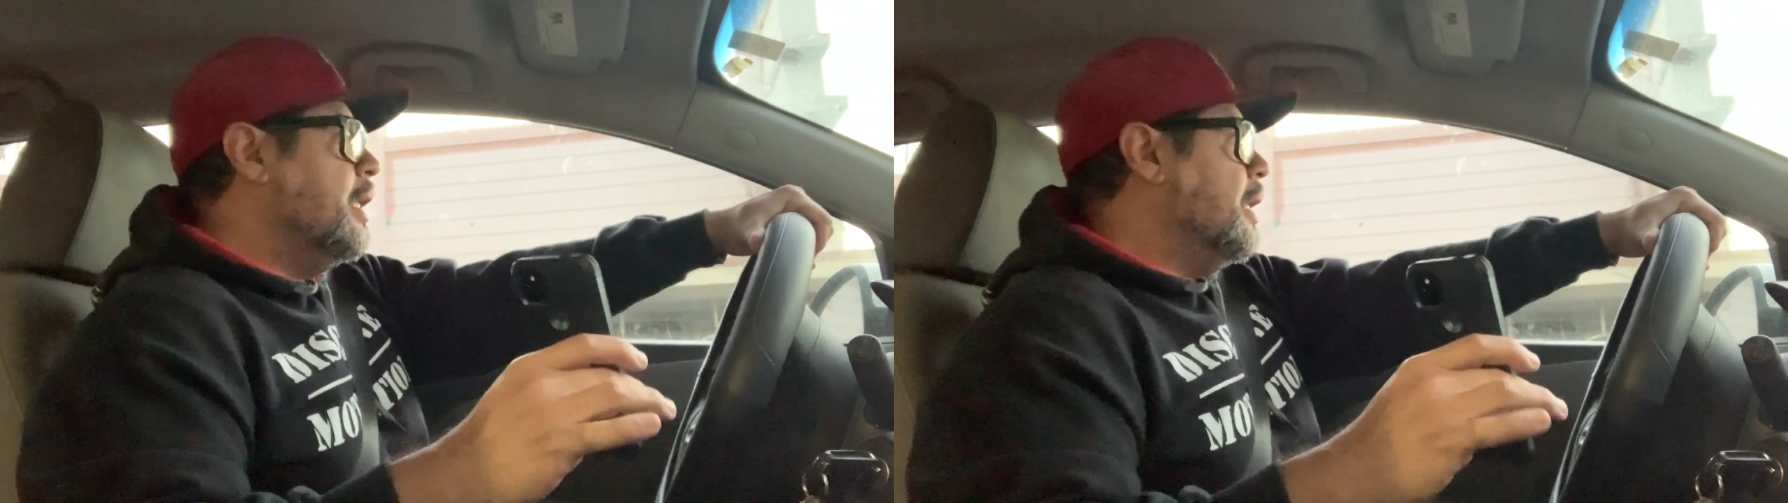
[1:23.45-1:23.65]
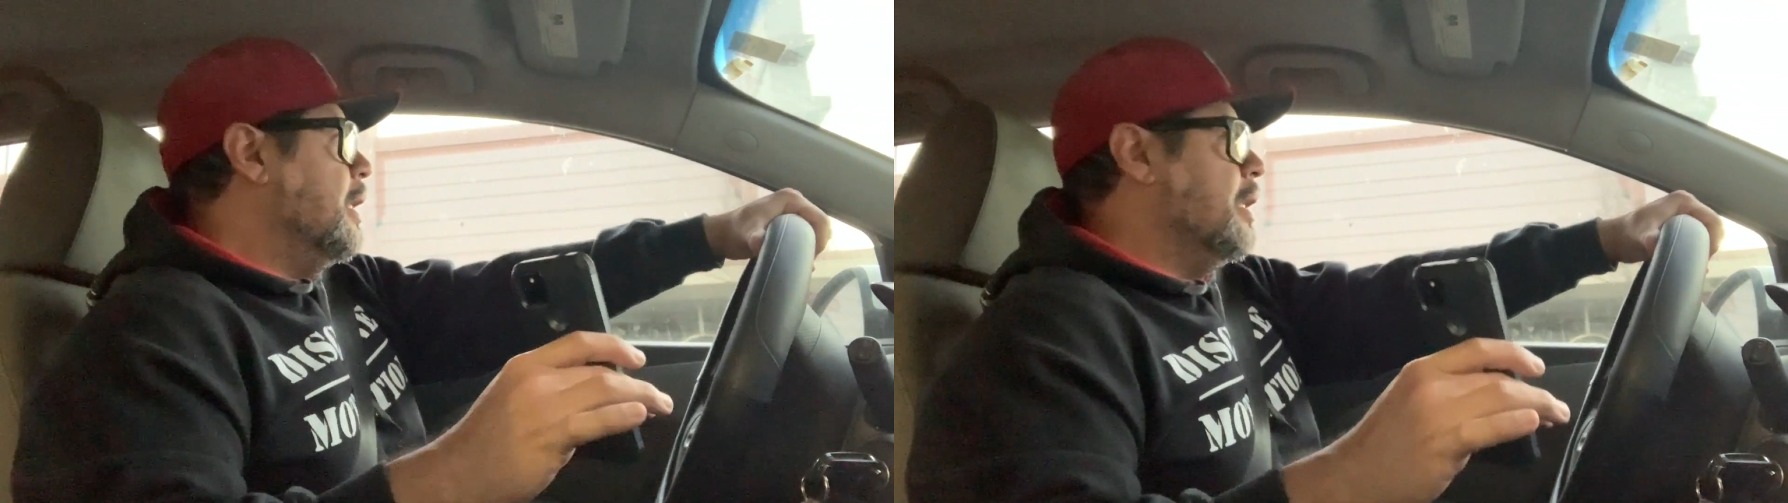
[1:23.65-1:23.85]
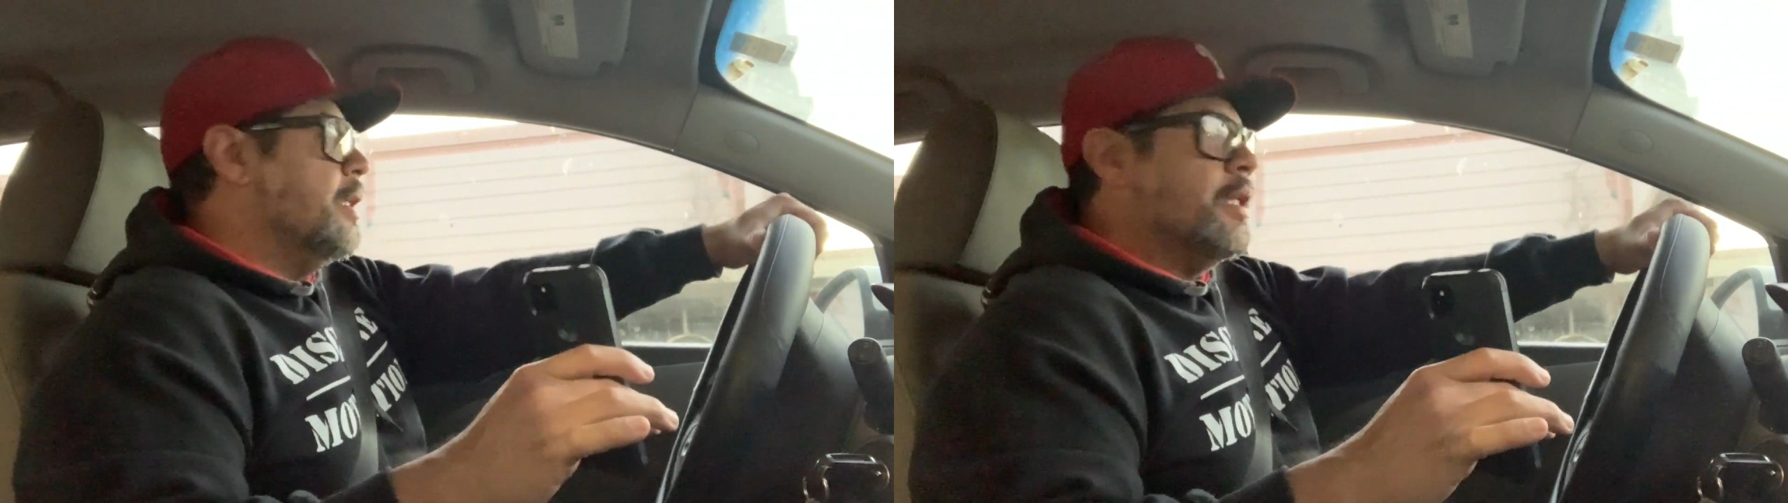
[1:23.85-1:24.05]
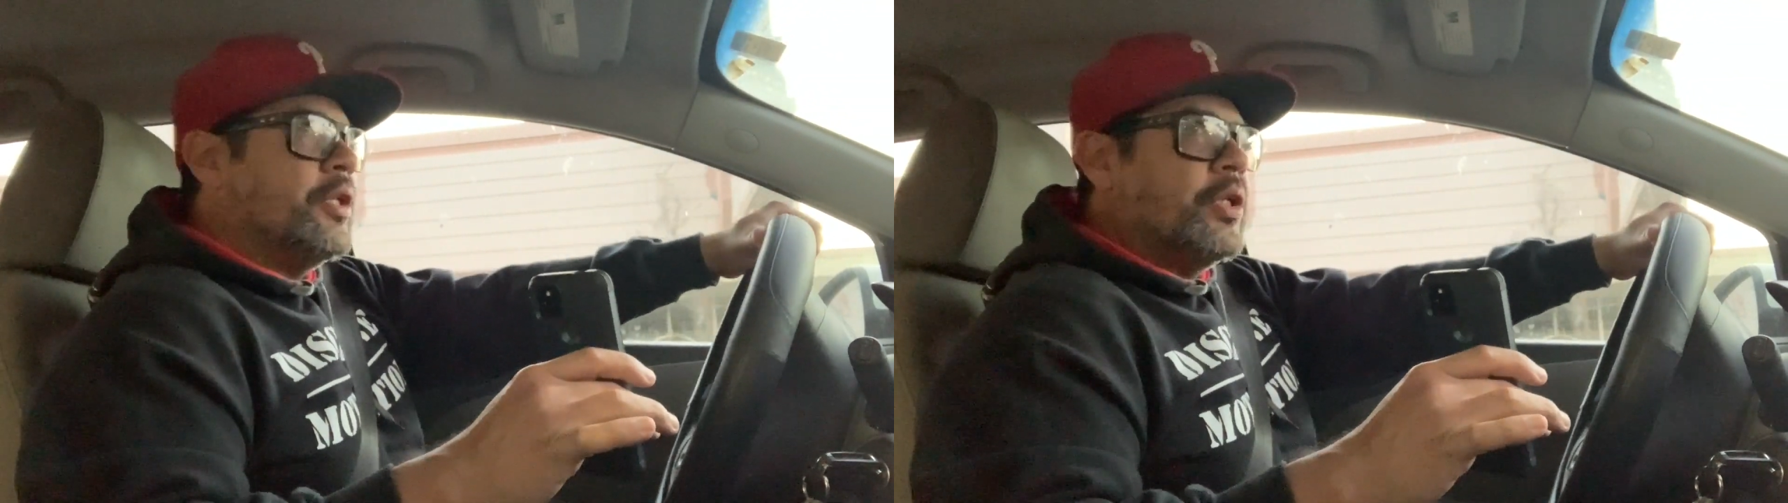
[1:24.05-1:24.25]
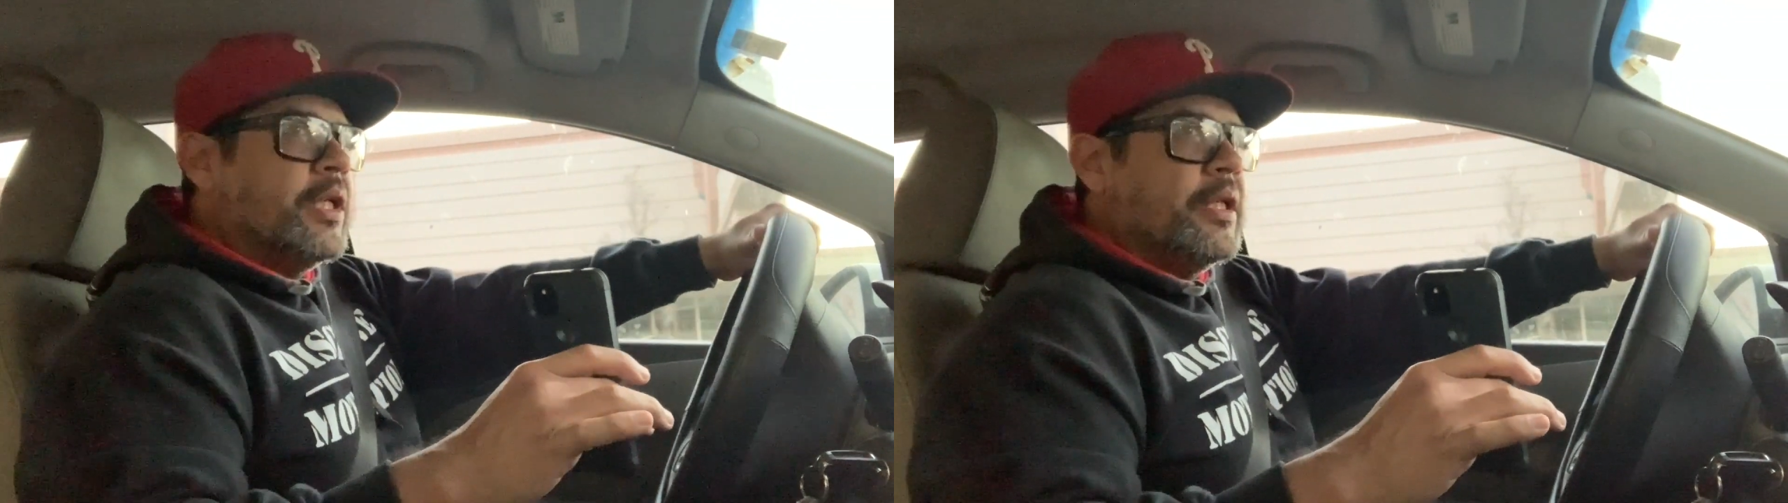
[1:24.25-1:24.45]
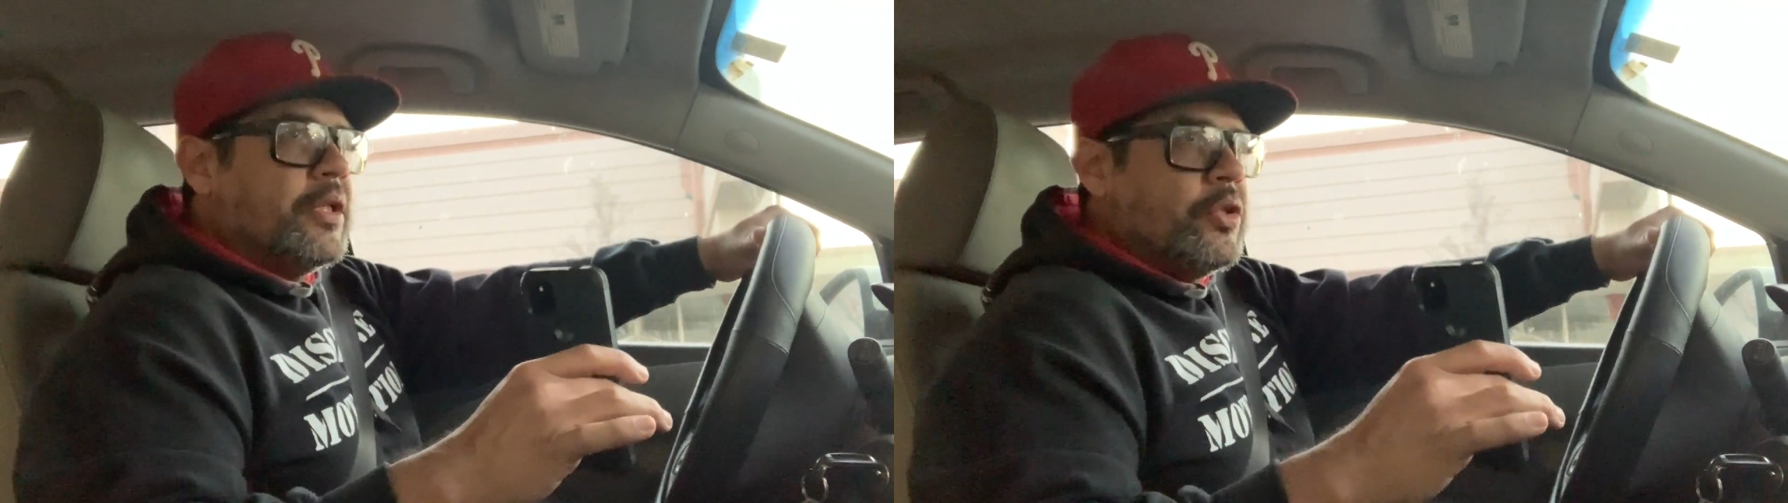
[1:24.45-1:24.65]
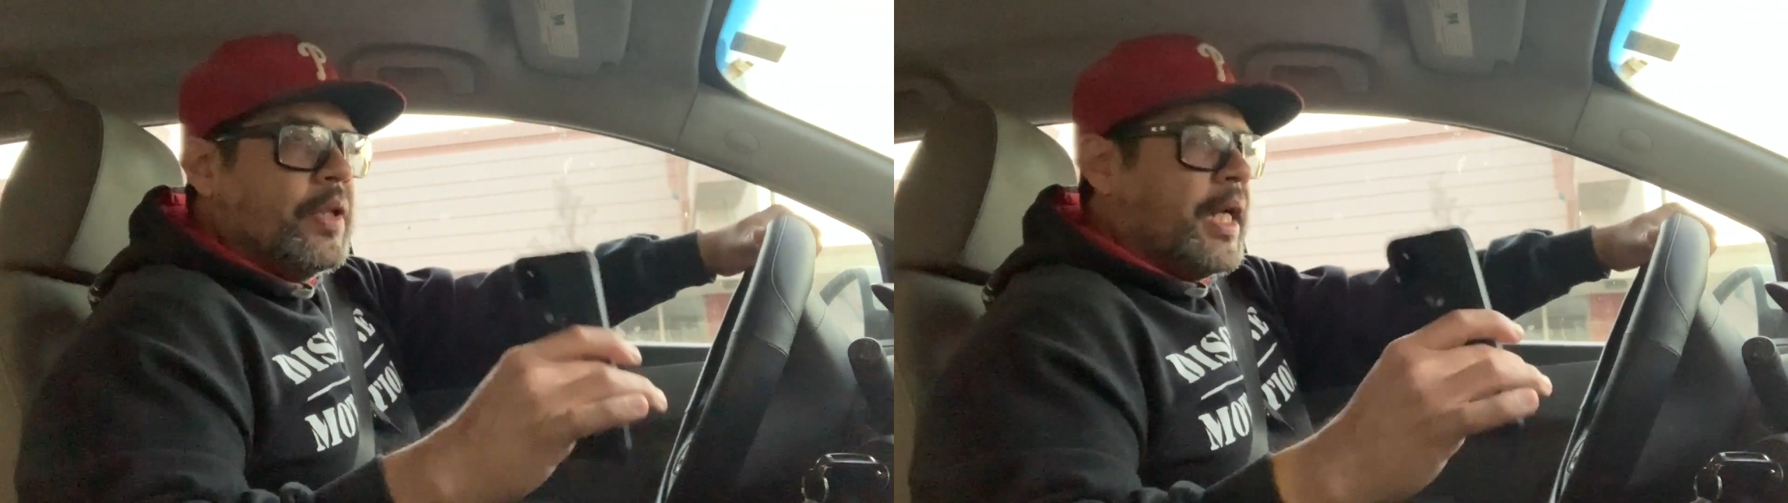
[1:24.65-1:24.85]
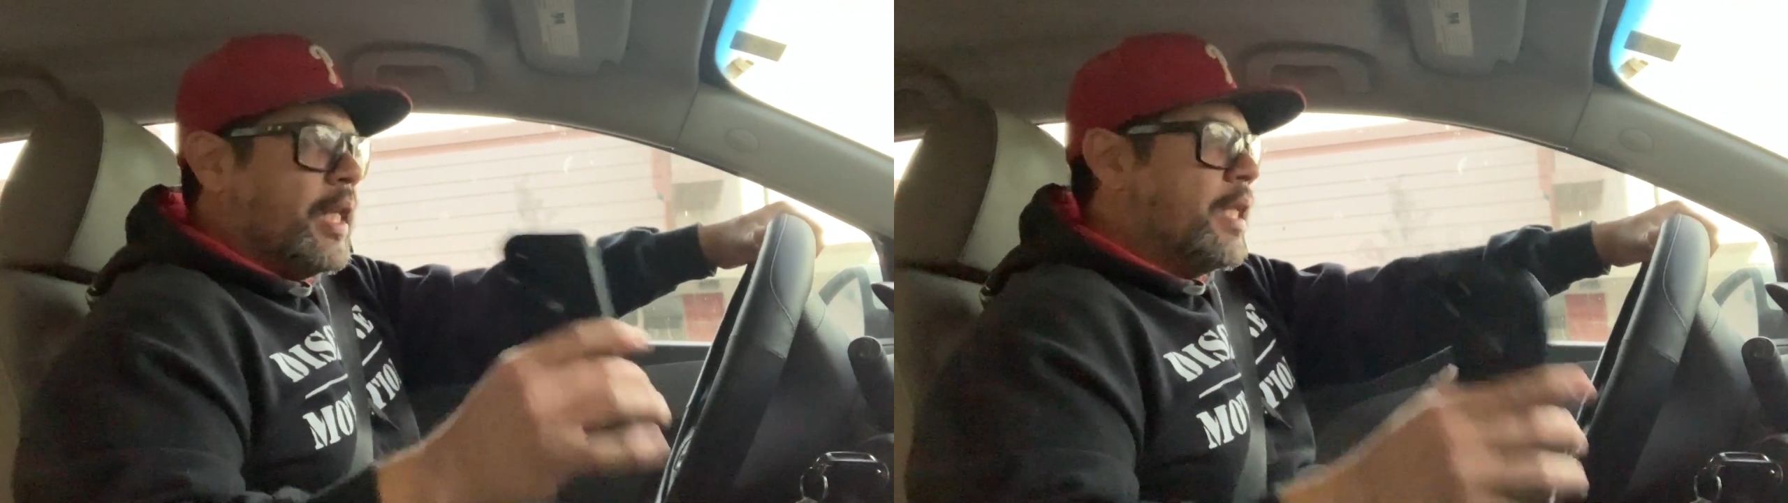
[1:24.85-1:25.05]
uh, and you can do a
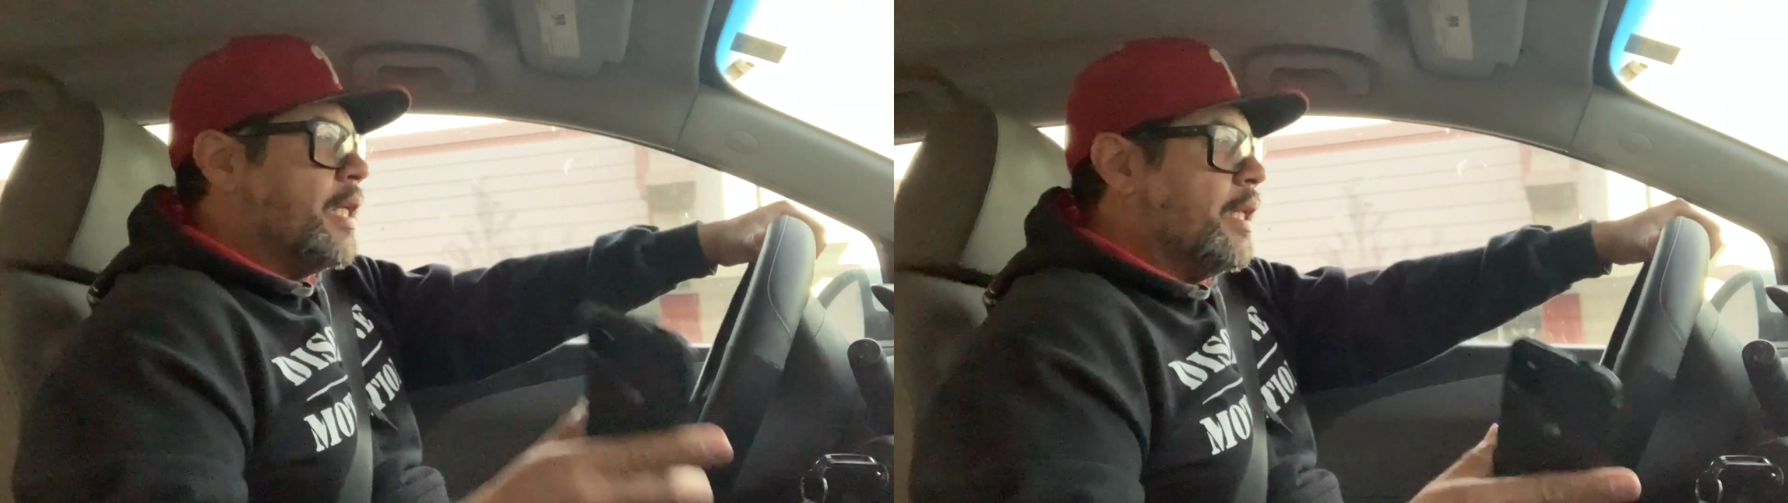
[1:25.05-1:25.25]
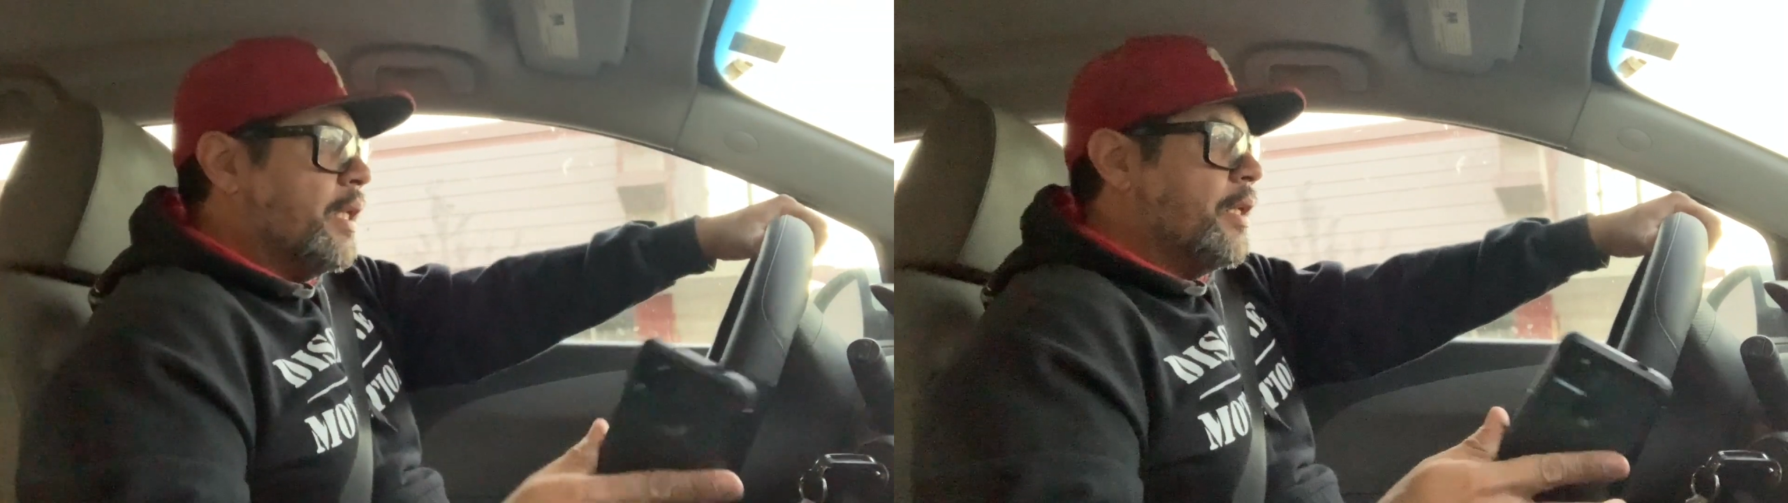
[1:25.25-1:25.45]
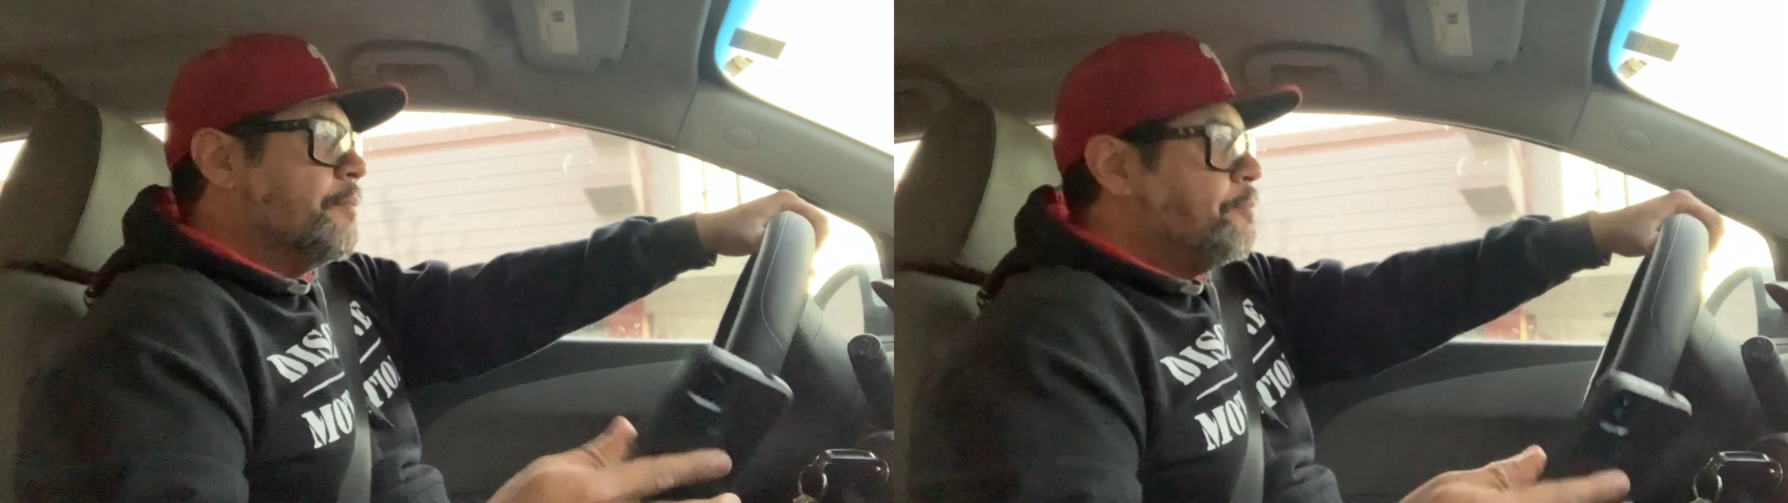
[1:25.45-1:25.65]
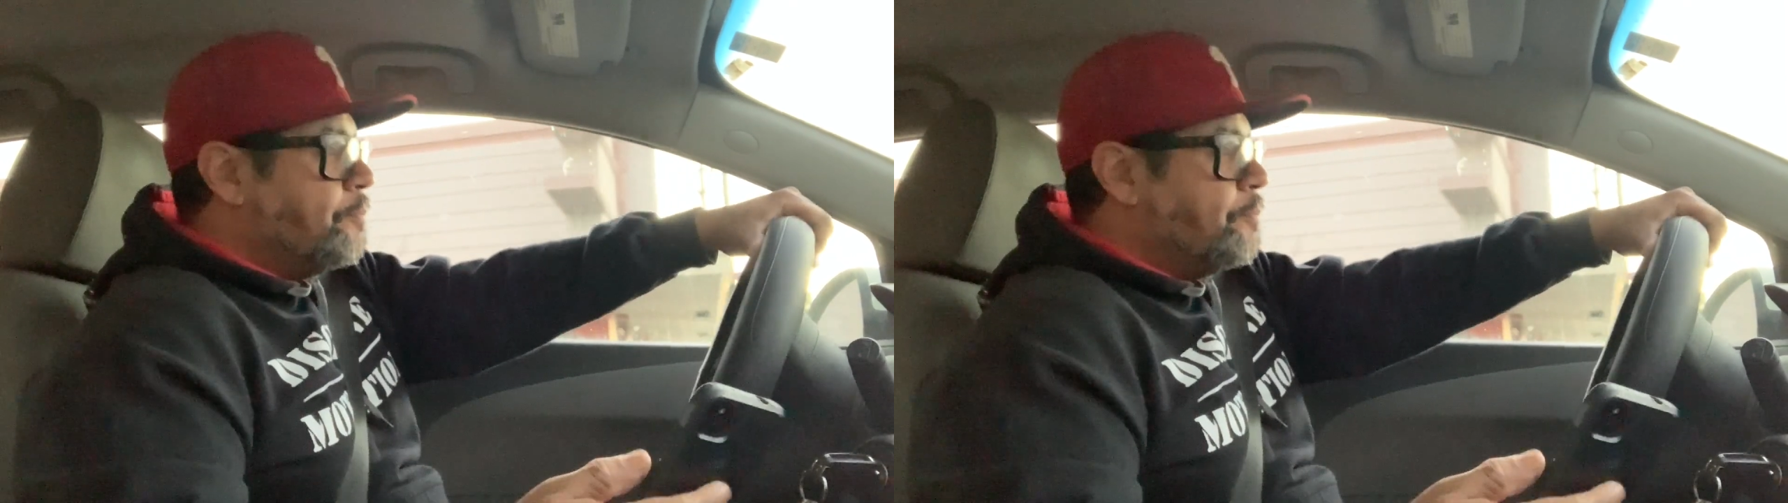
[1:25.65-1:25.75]
lot of thinking there.